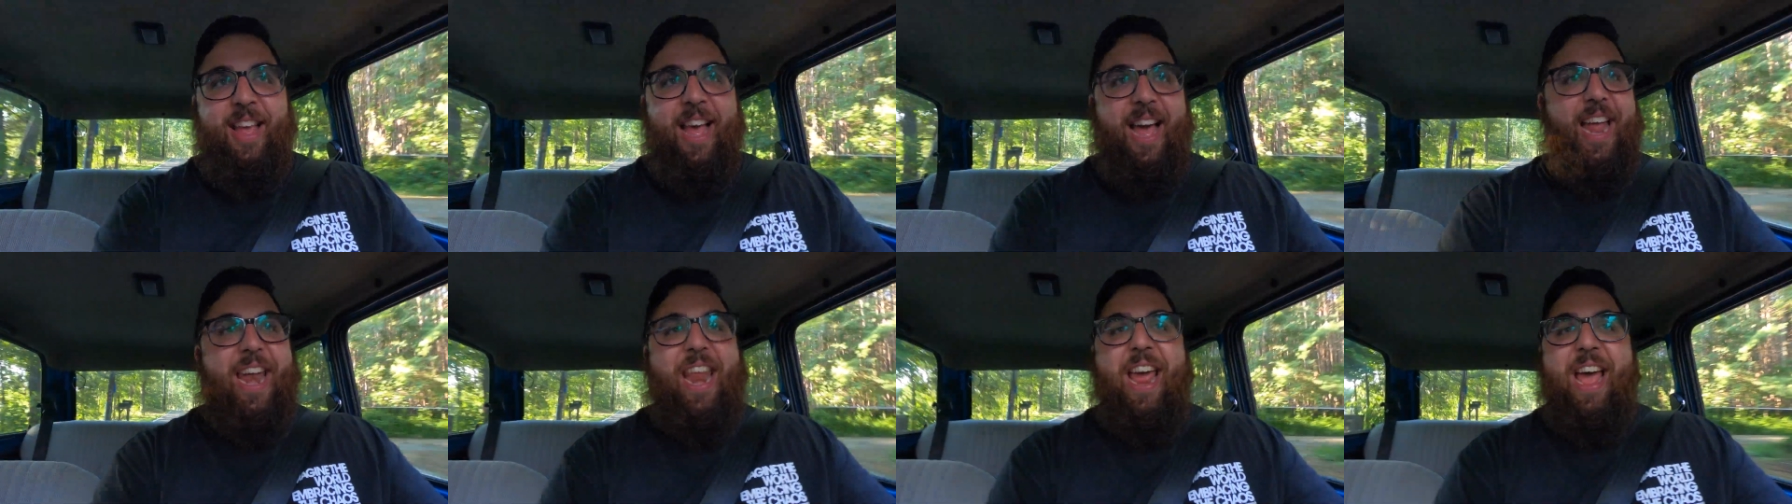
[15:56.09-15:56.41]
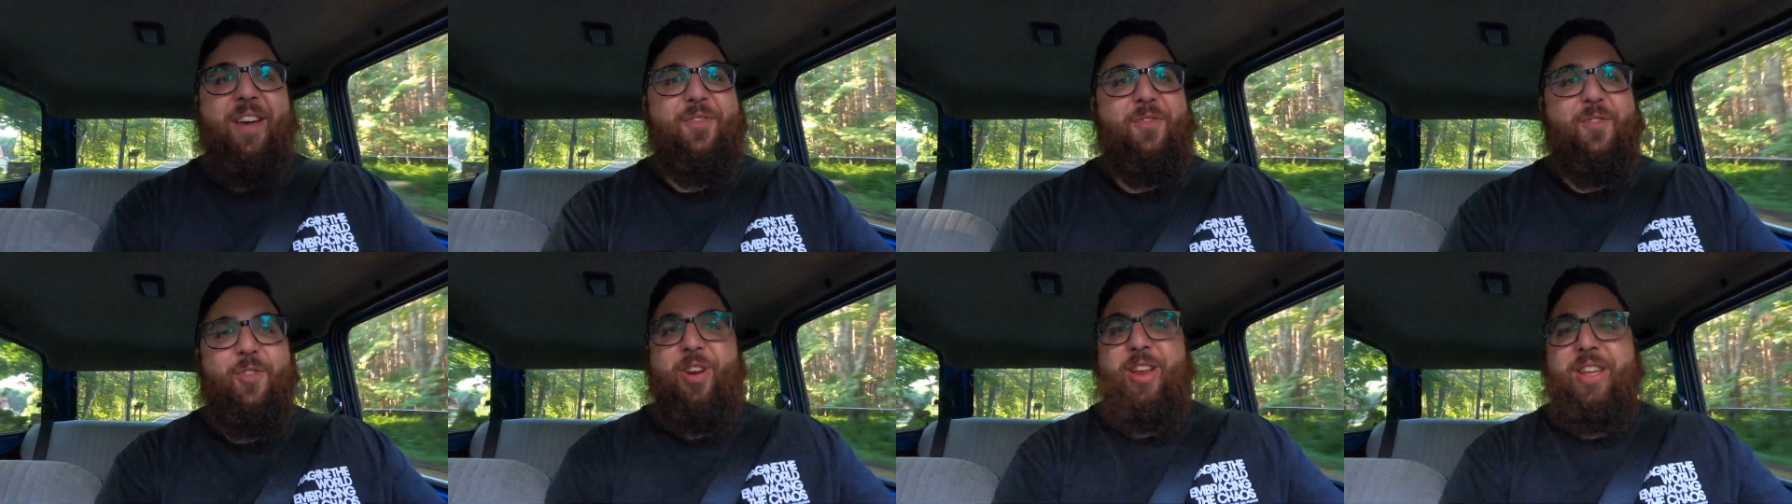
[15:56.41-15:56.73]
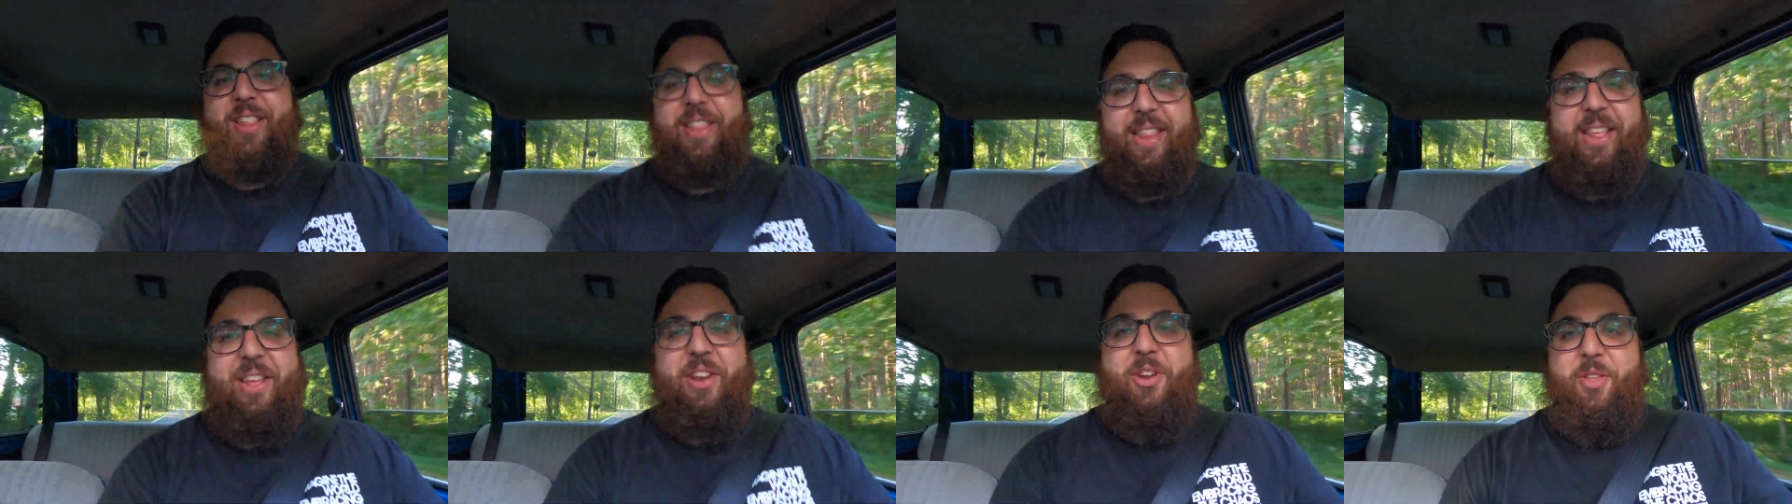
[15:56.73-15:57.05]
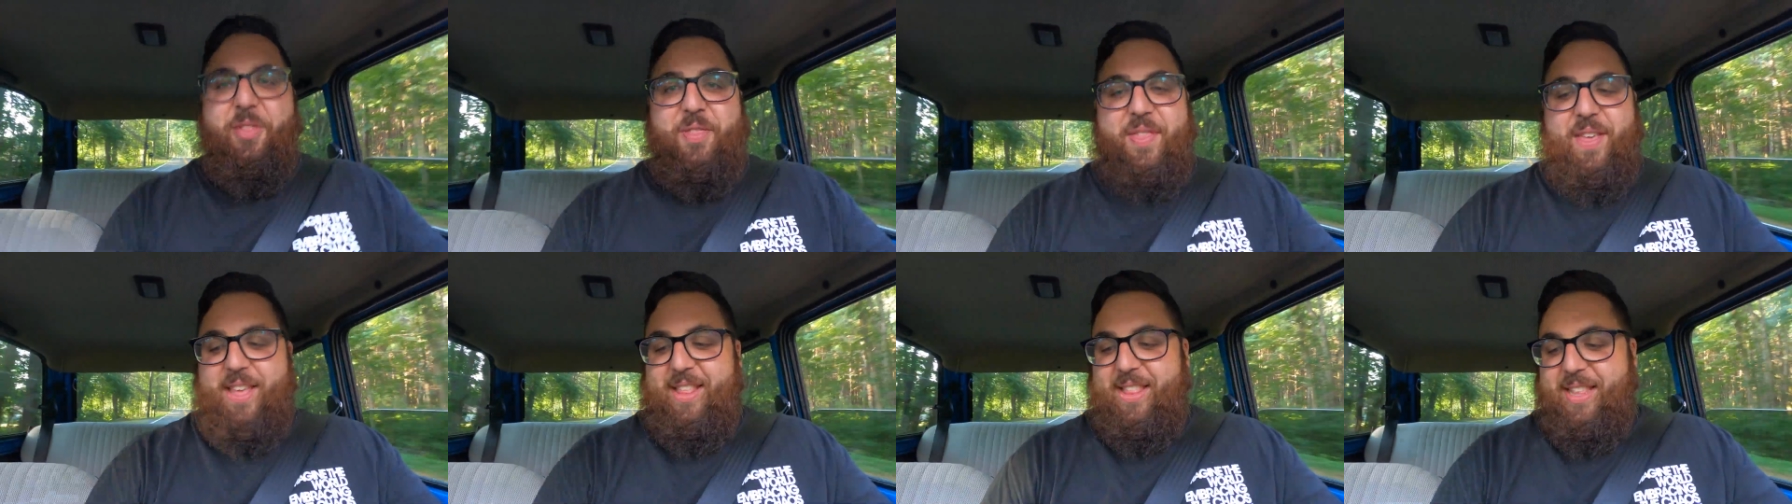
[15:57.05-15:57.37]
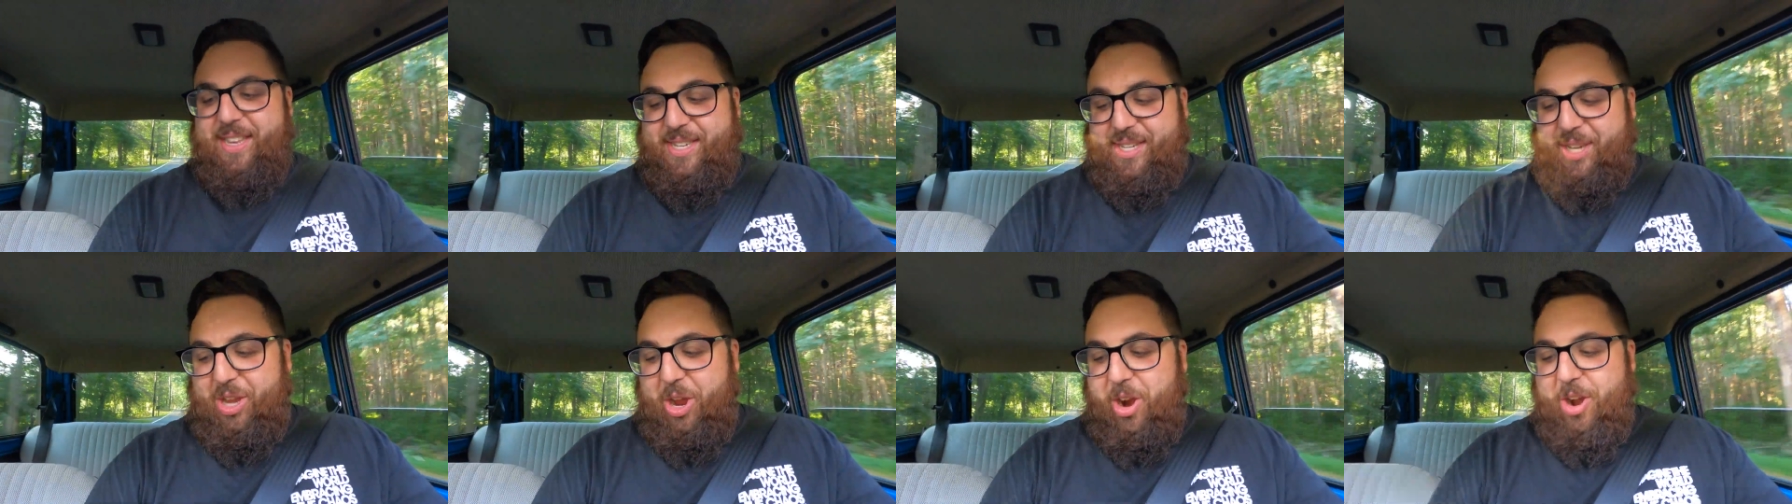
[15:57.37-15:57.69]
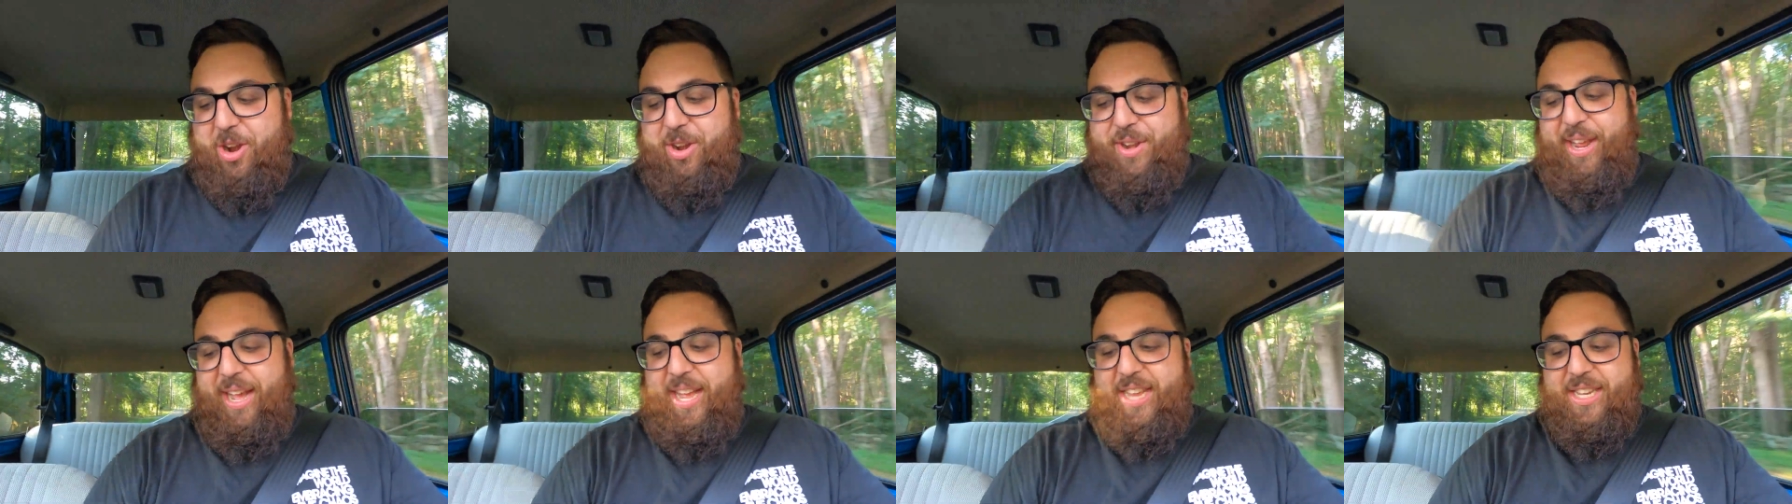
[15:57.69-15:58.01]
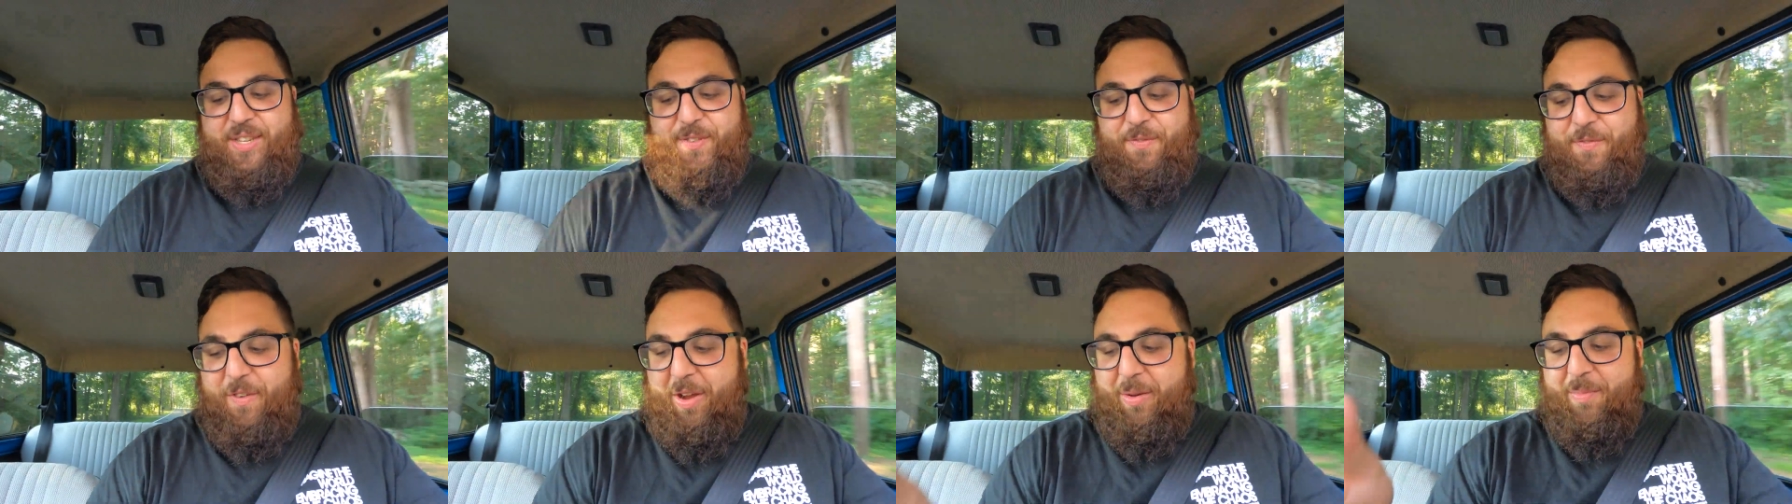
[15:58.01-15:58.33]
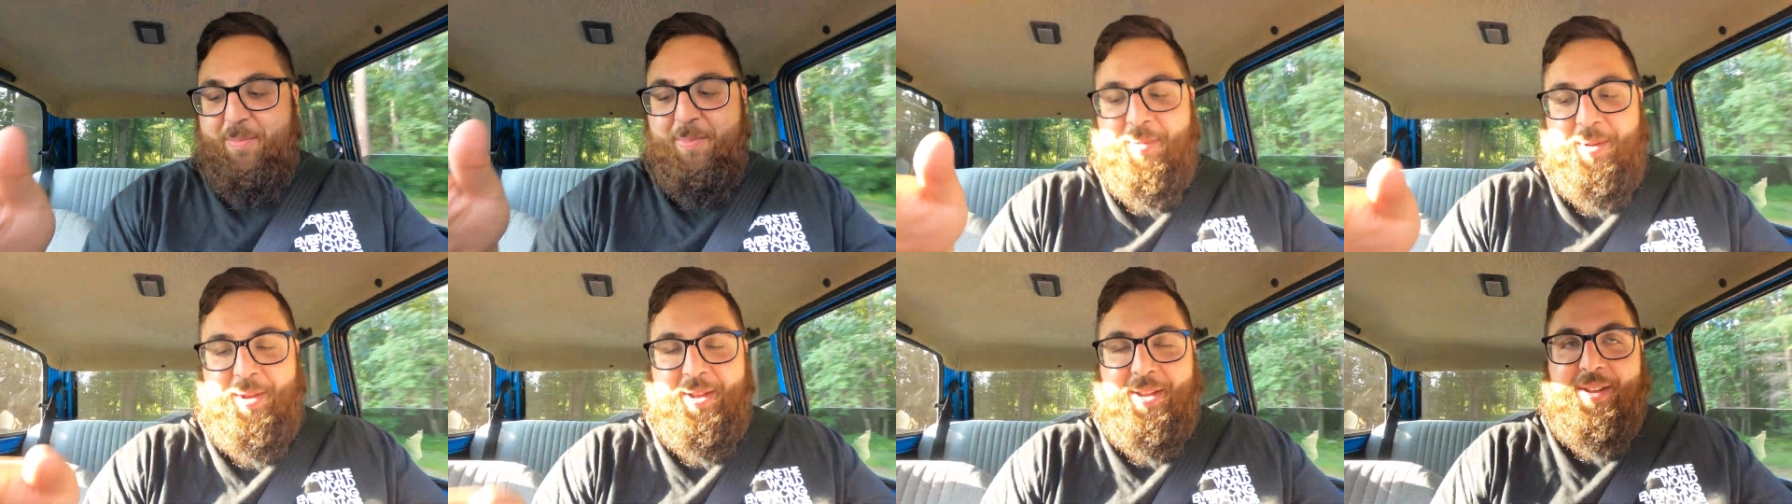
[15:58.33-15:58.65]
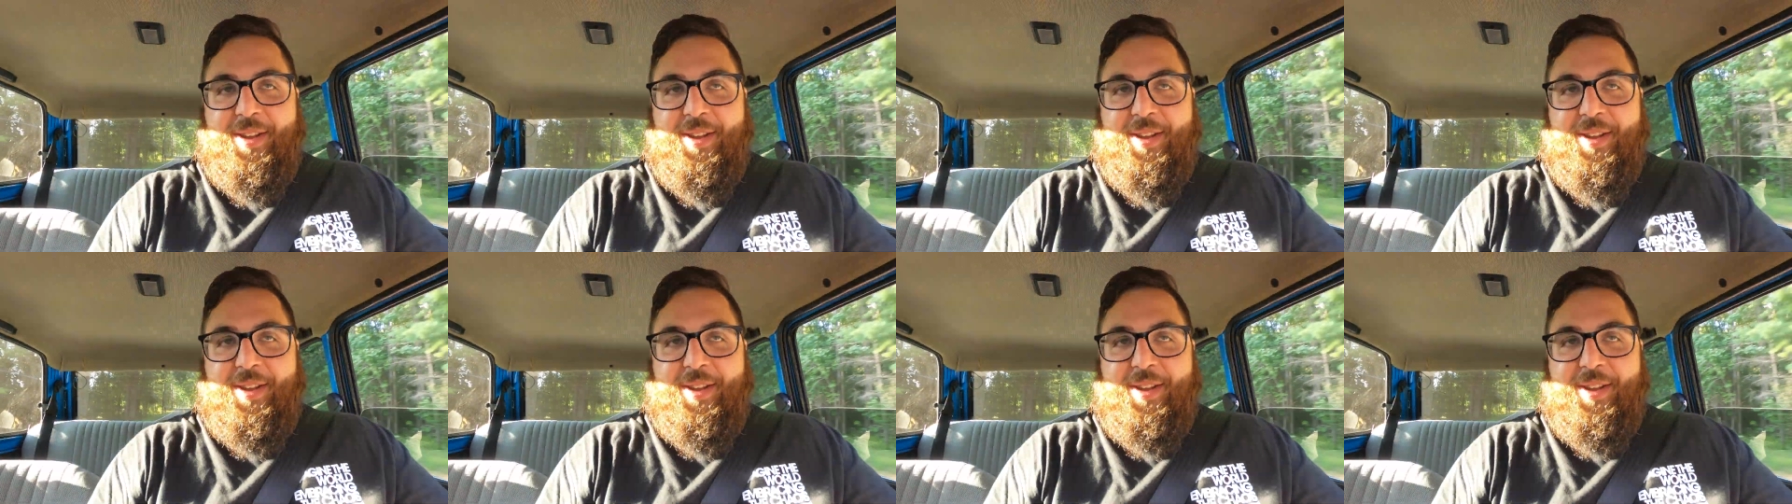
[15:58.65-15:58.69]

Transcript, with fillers: at every little thing this car does from